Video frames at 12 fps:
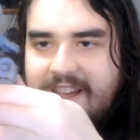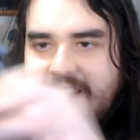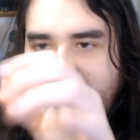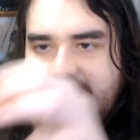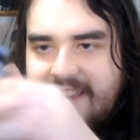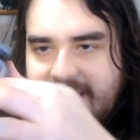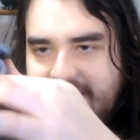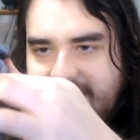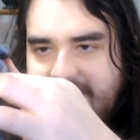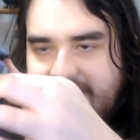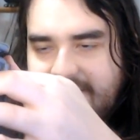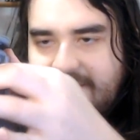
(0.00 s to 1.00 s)
yeah,
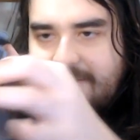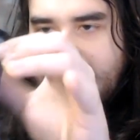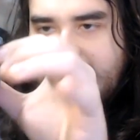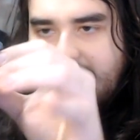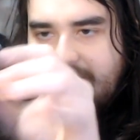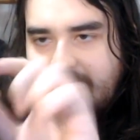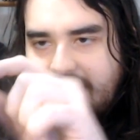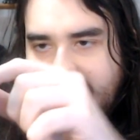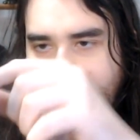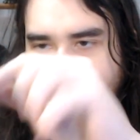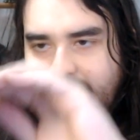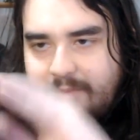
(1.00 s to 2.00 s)
doesn't do anything,
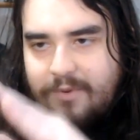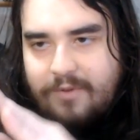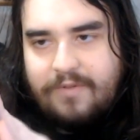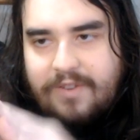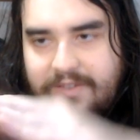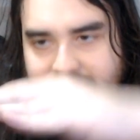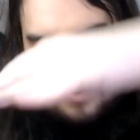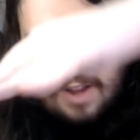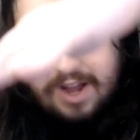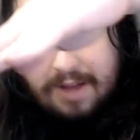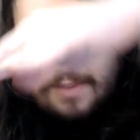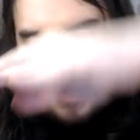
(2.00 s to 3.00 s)
doesn't move his
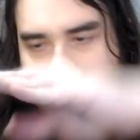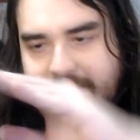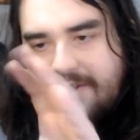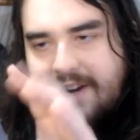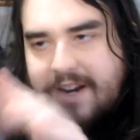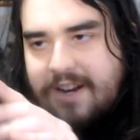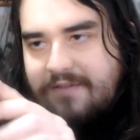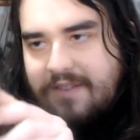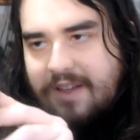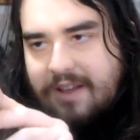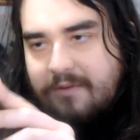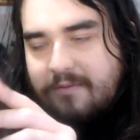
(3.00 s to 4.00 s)
arms out or
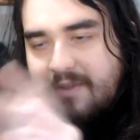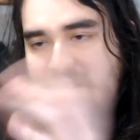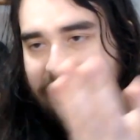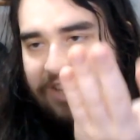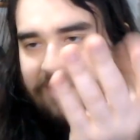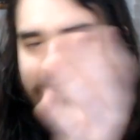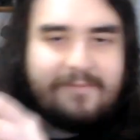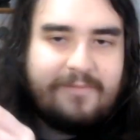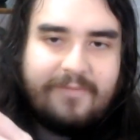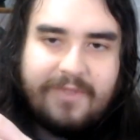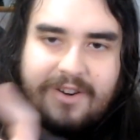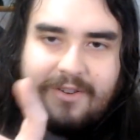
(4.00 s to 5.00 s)
anything, which is a
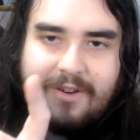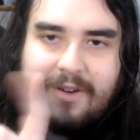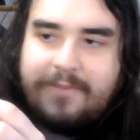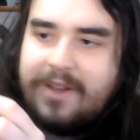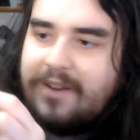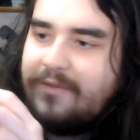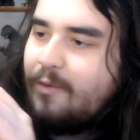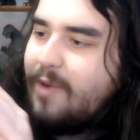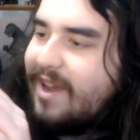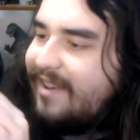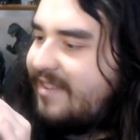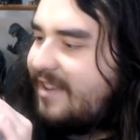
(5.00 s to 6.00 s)
you know a bit of a
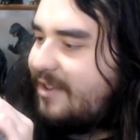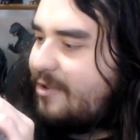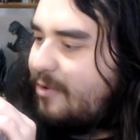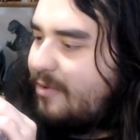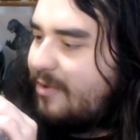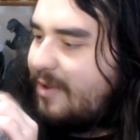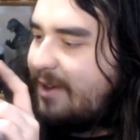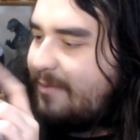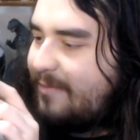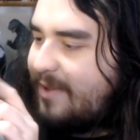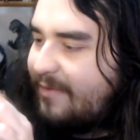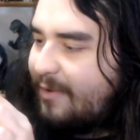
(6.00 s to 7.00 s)
wasted a
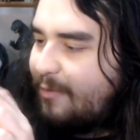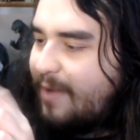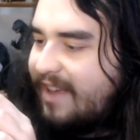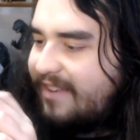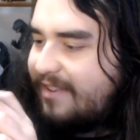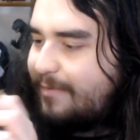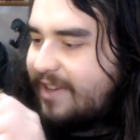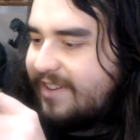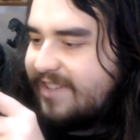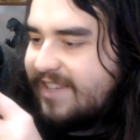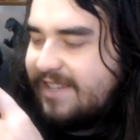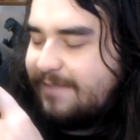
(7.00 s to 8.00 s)
bit of a waste
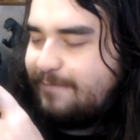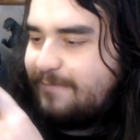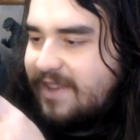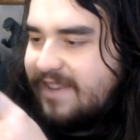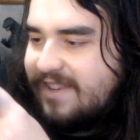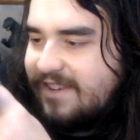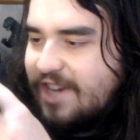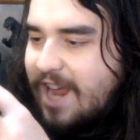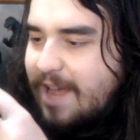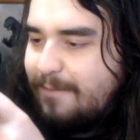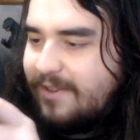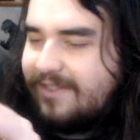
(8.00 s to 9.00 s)
because this this
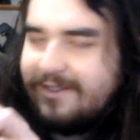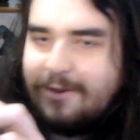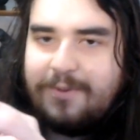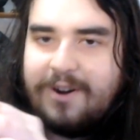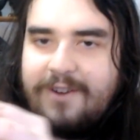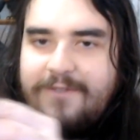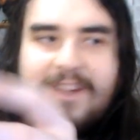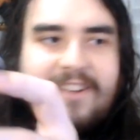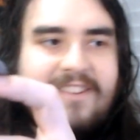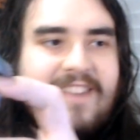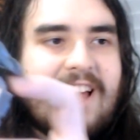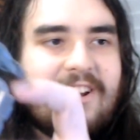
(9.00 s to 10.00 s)
shape is so
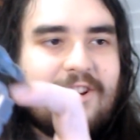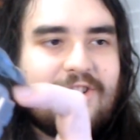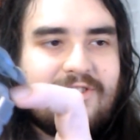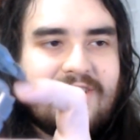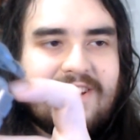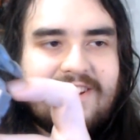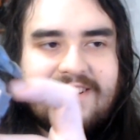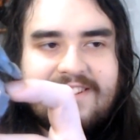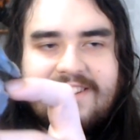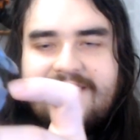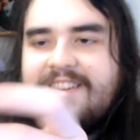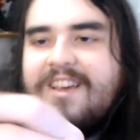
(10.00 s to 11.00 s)
perfect at a joint because
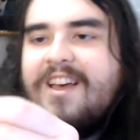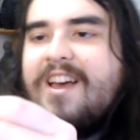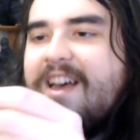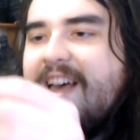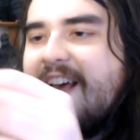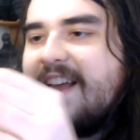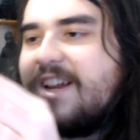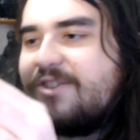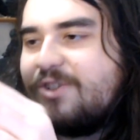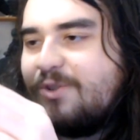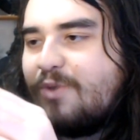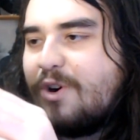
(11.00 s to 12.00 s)
it's an
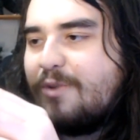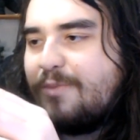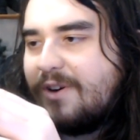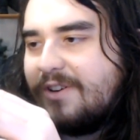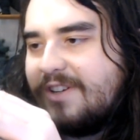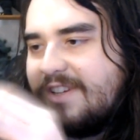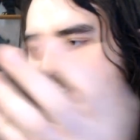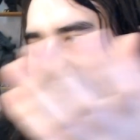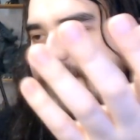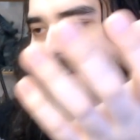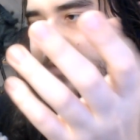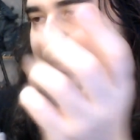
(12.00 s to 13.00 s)
actual robot
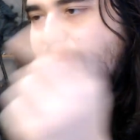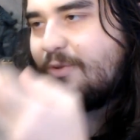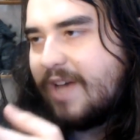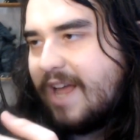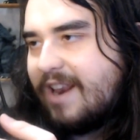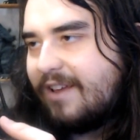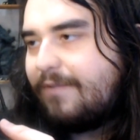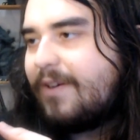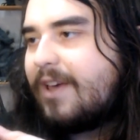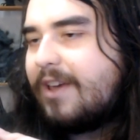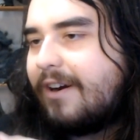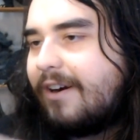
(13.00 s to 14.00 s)
instead of an organic
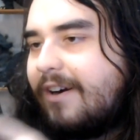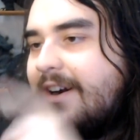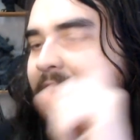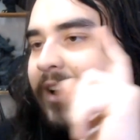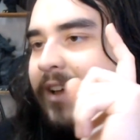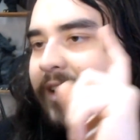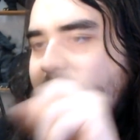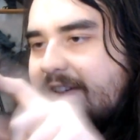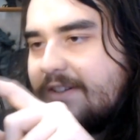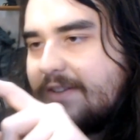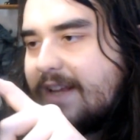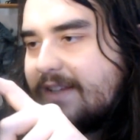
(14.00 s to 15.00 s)
figure,
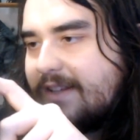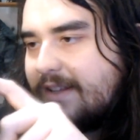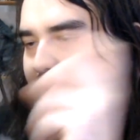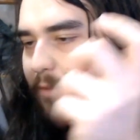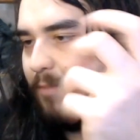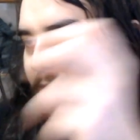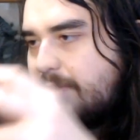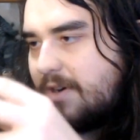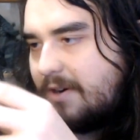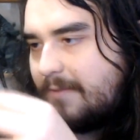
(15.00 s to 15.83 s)
so that's a little bummer.